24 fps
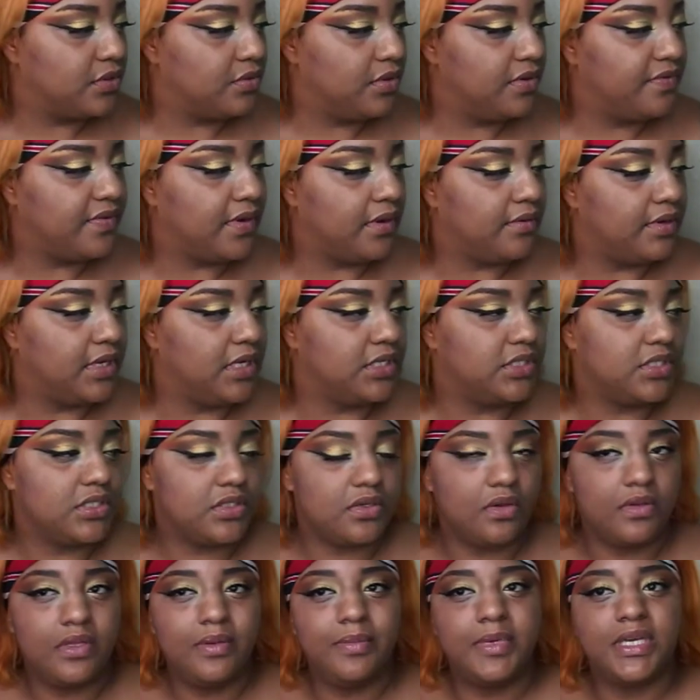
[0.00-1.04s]
3 foundations
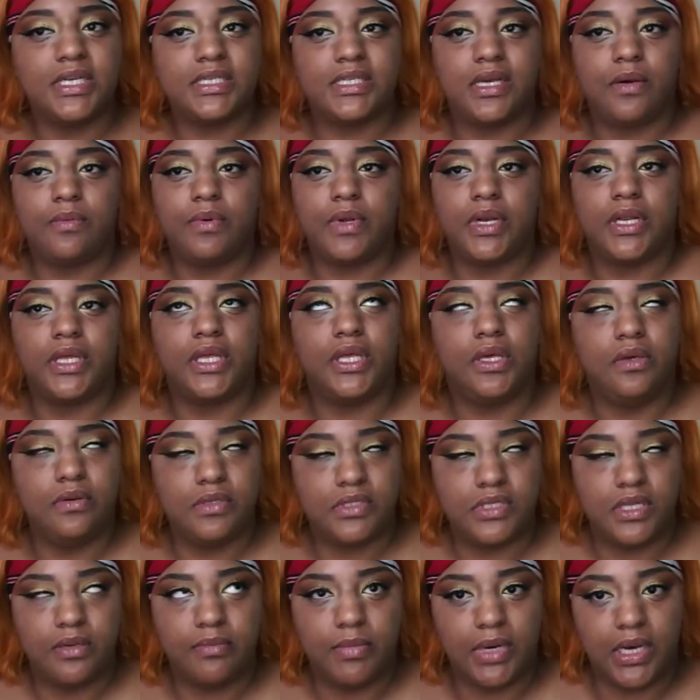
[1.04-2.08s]
only because I want to
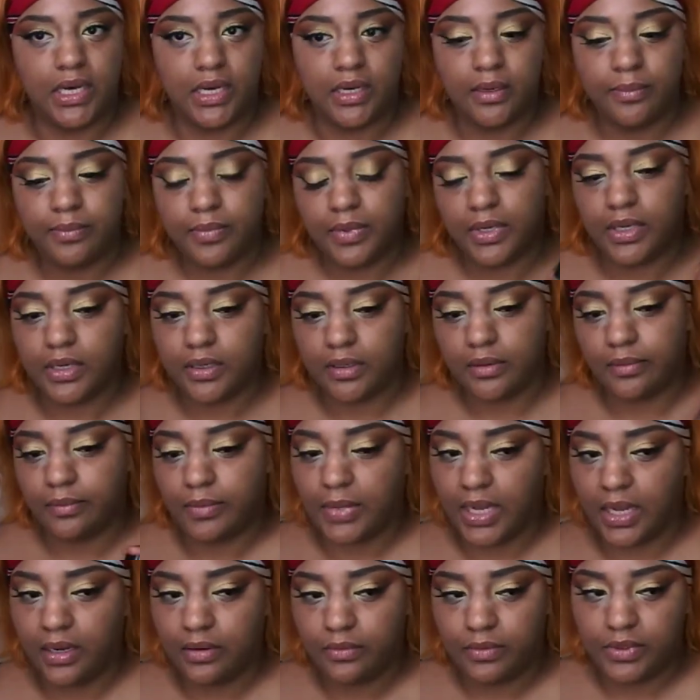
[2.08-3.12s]
use them up.
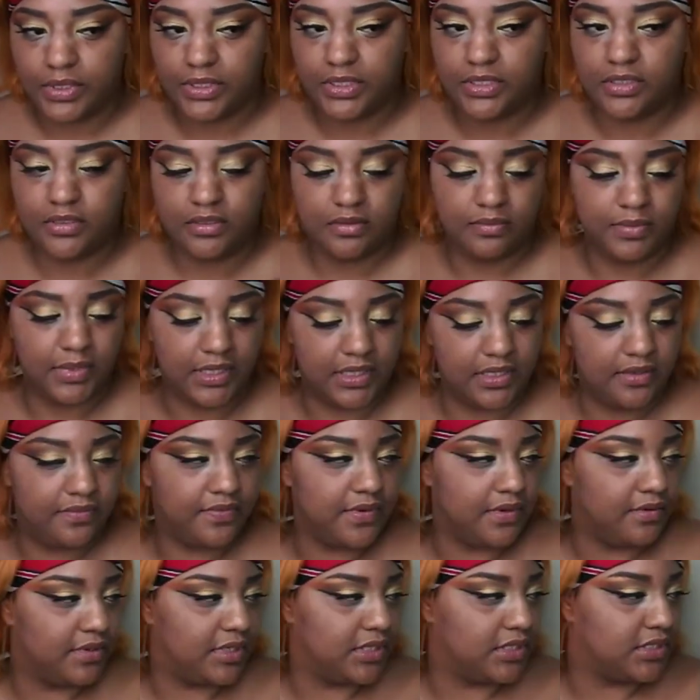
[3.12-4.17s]
I don't want to use my good
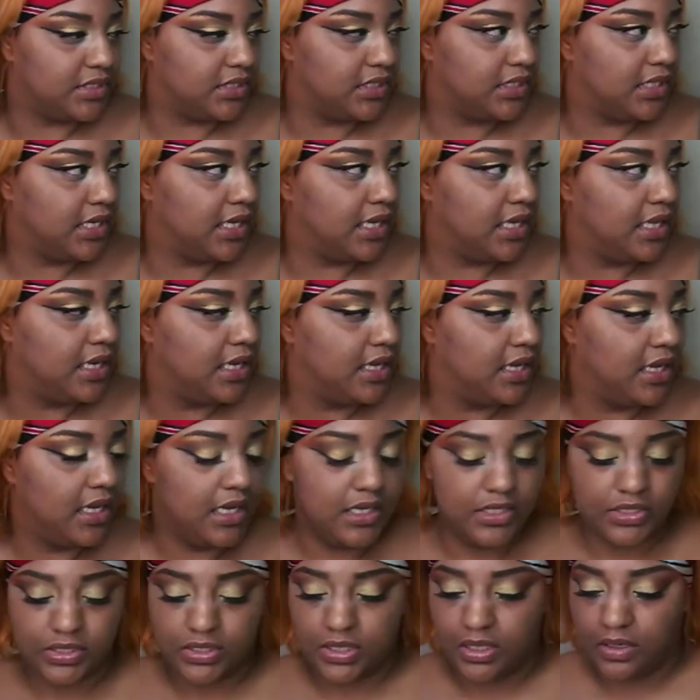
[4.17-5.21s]
foundation yet.
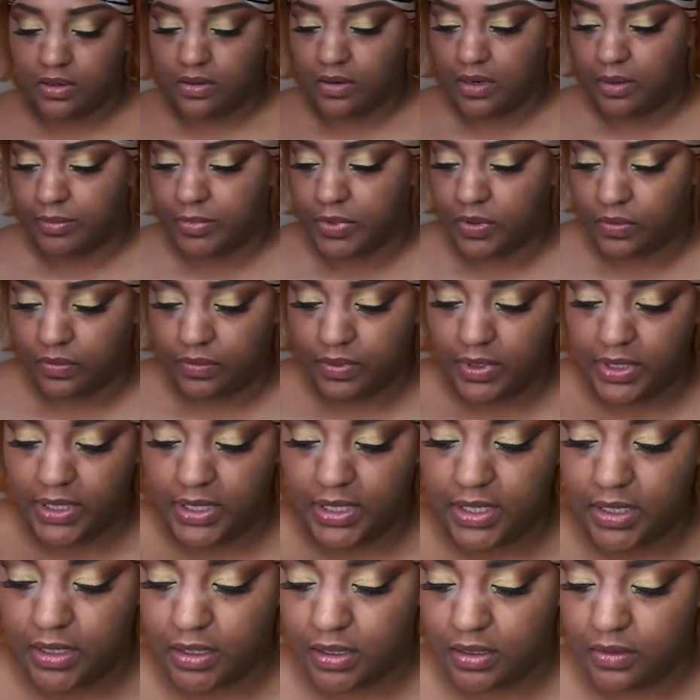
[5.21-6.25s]
So I'm going
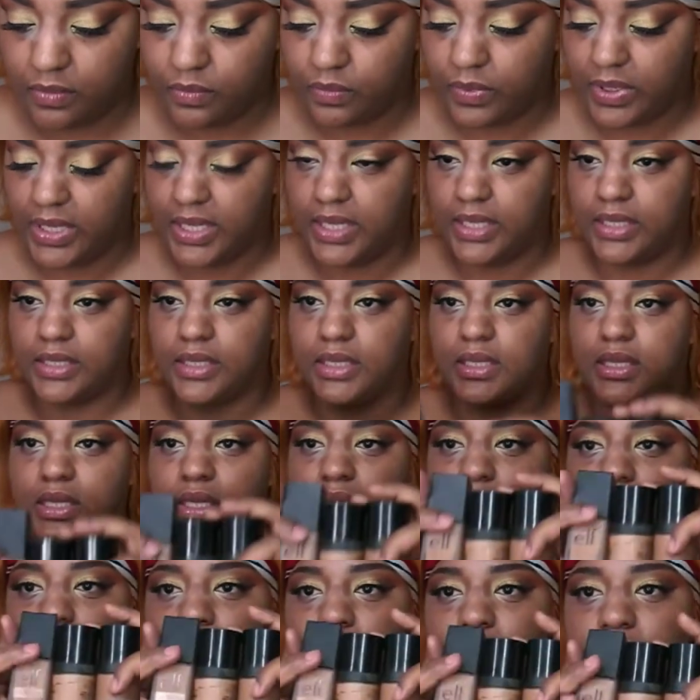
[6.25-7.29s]
in with
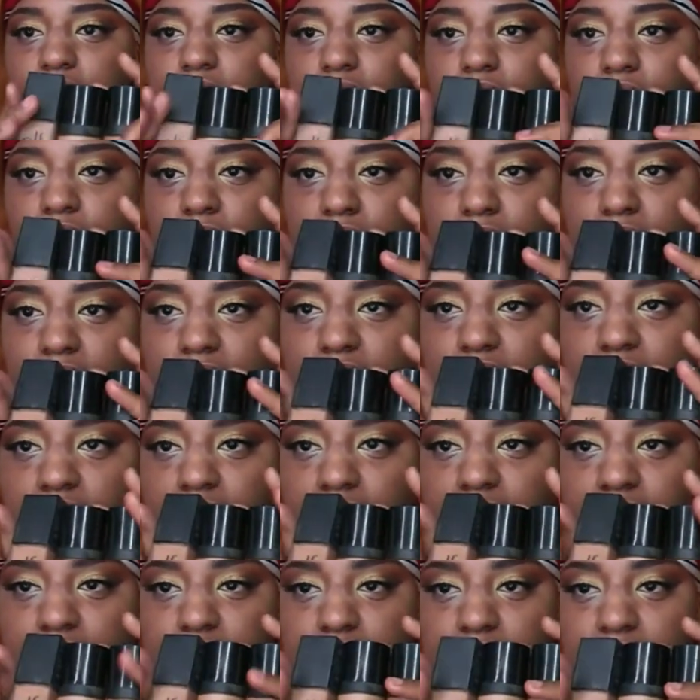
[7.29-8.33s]
these 3
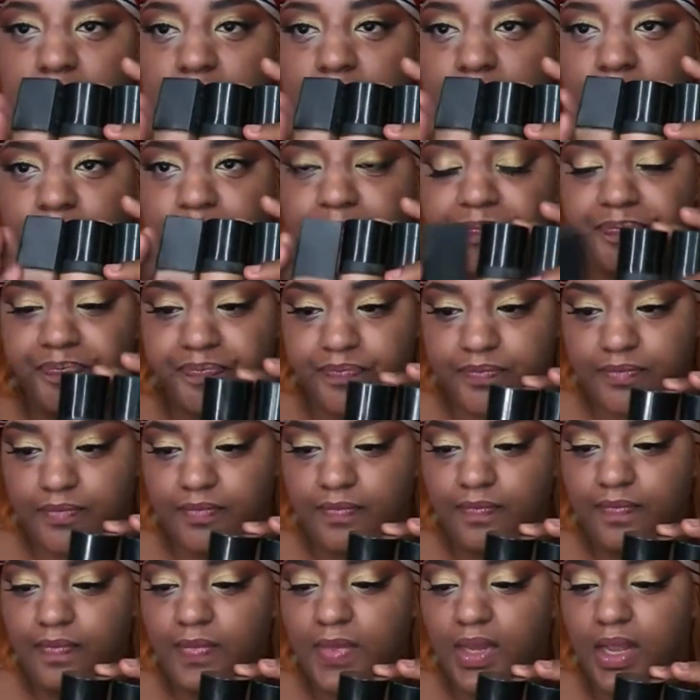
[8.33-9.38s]
guys here.
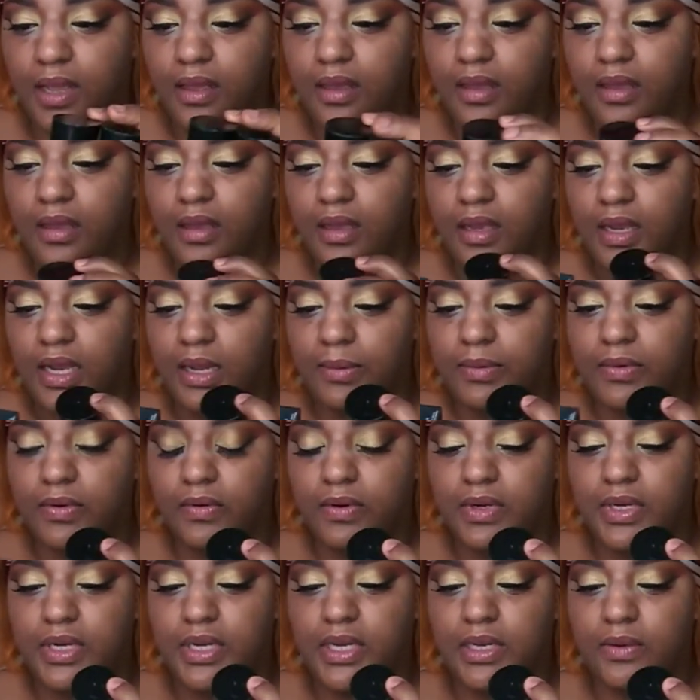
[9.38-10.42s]
I'm
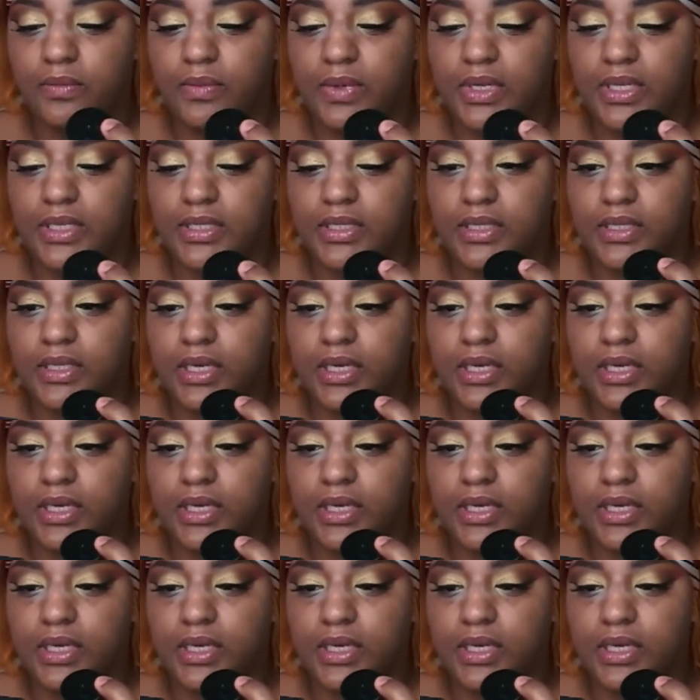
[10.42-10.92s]
going in with